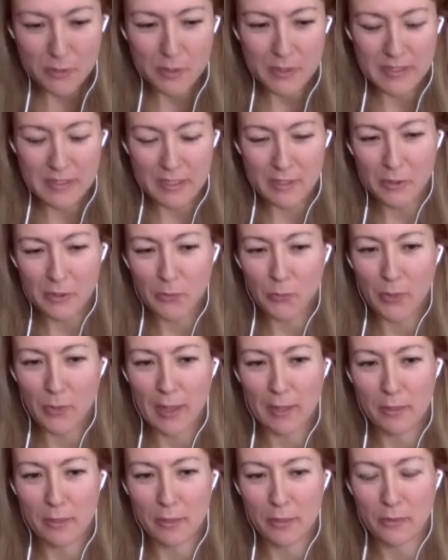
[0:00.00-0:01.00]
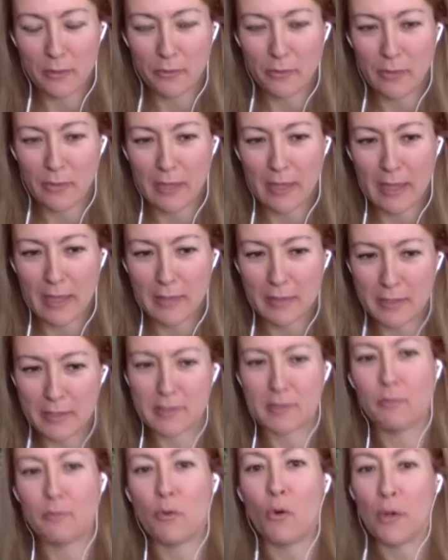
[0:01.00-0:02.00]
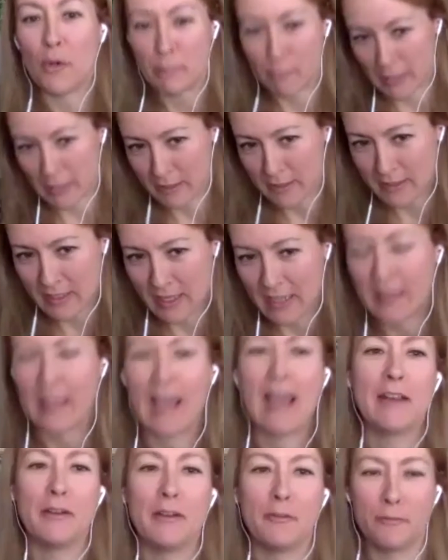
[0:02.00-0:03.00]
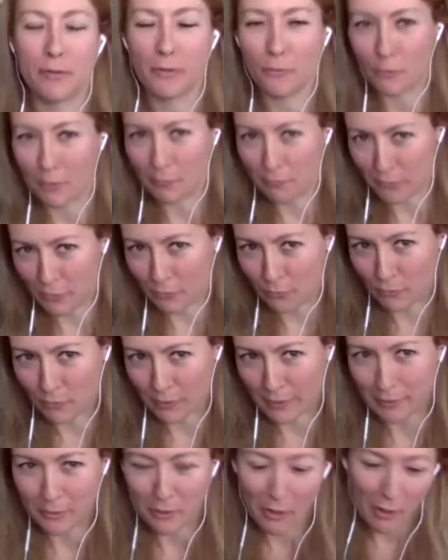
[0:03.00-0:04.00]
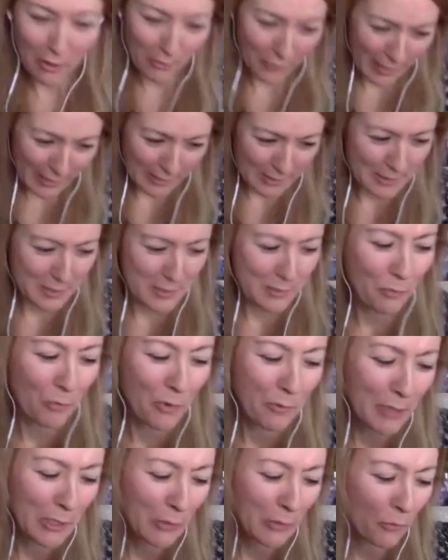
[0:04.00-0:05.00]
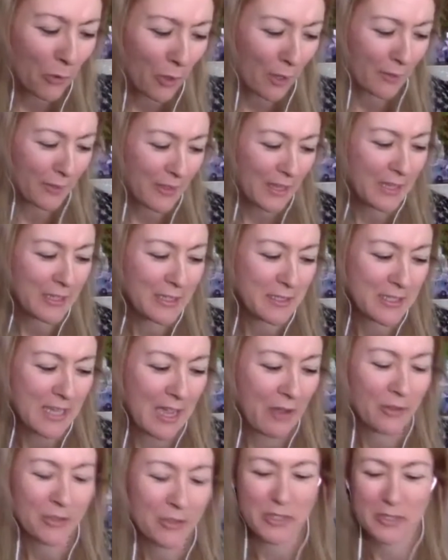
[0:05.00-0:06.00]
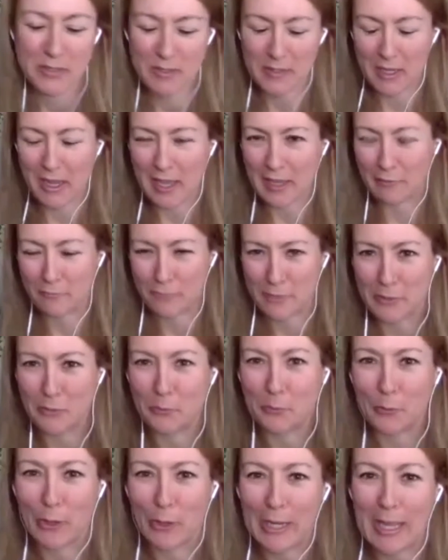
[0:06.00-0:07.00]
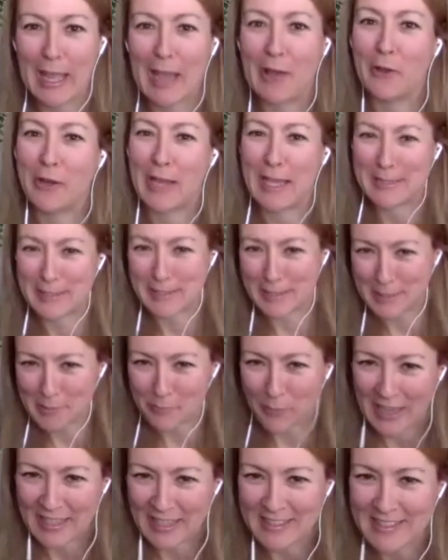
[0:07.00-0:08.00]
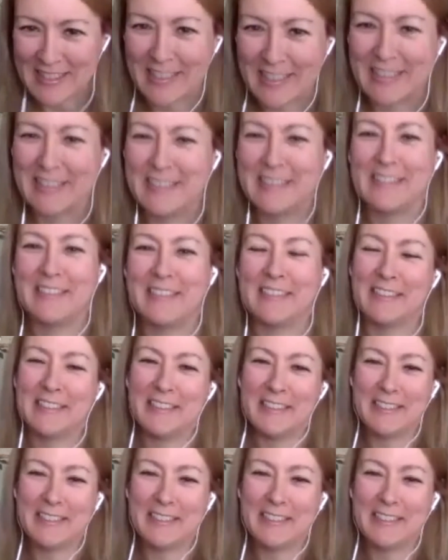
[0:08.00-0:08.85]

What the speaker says: deal with like disappointments like that, if you would call that a disappointment, or things how it just kind of didn't work out as expected? And